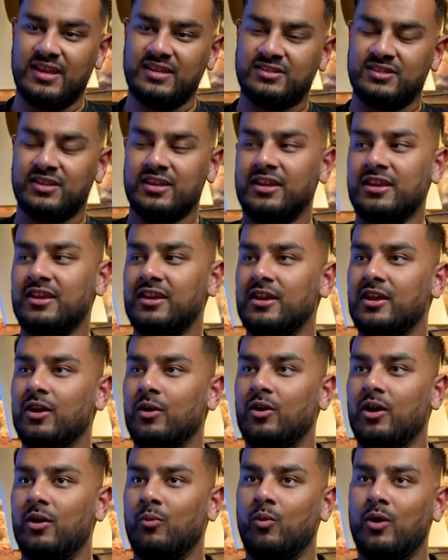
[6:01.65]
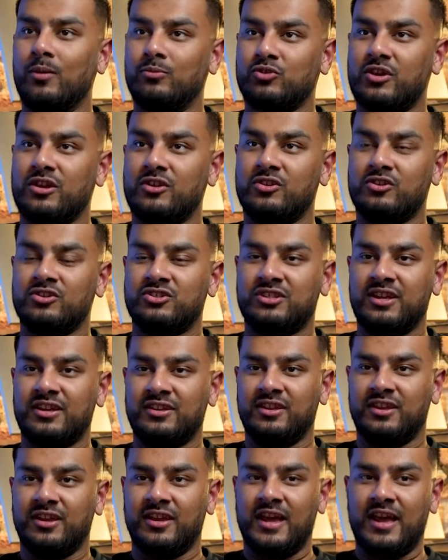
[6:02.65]
Is what I'm trying to
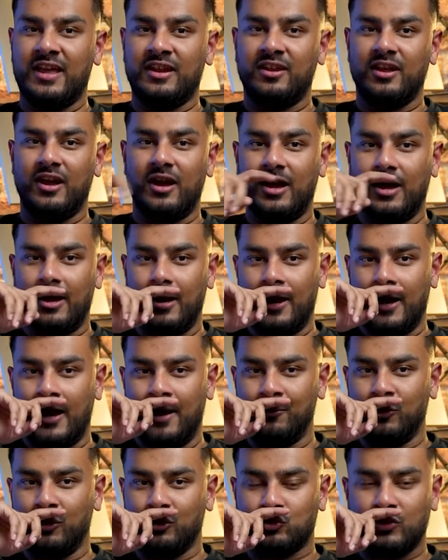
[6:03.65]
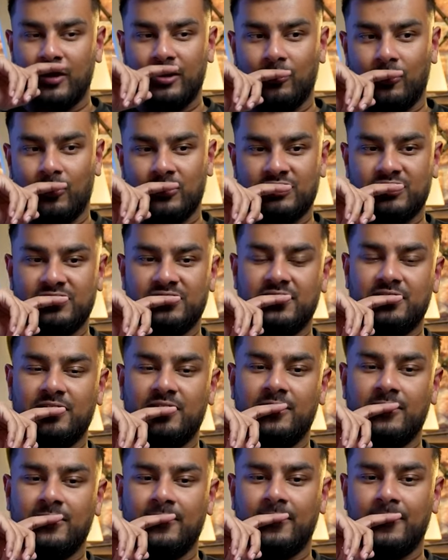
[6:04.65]
understand, and I'm not trying to ask this in
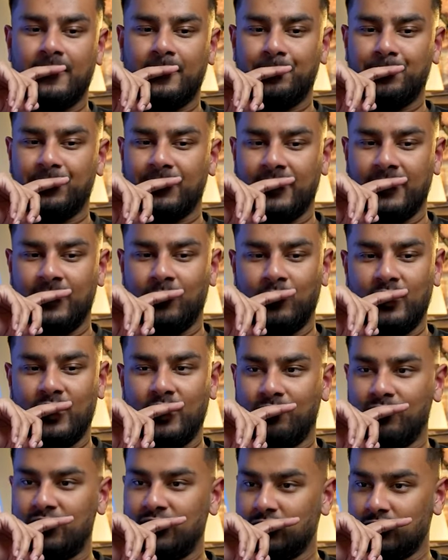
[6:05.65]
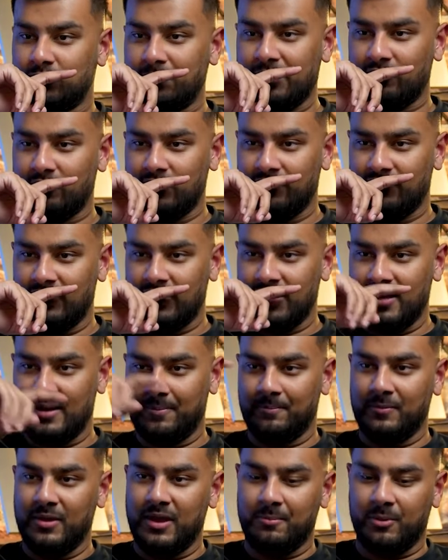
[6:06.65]
a way of disrespect or anything like
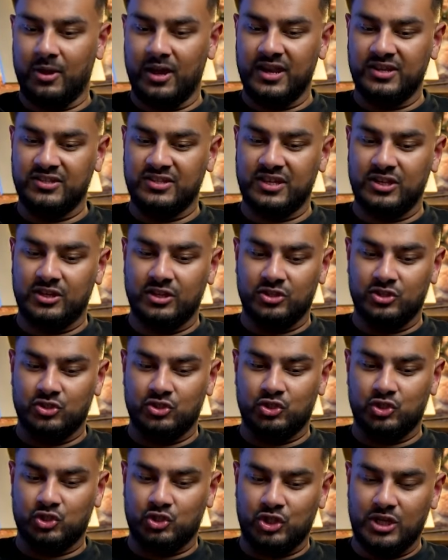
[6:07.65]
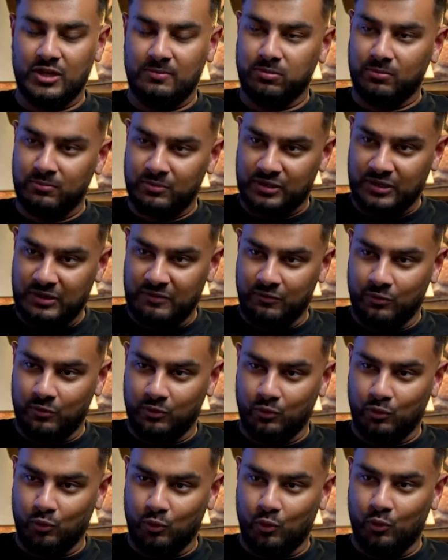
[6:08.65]
that, but is it cheaper
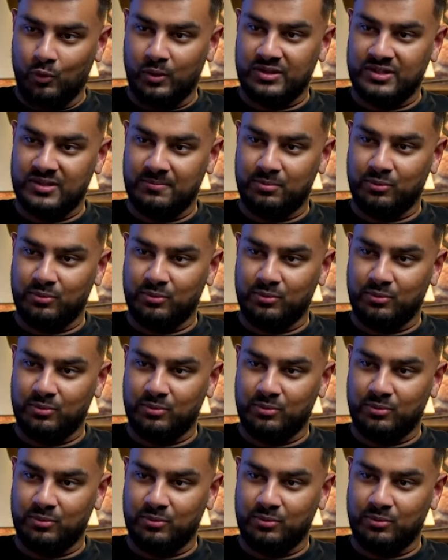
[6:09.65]
material, or is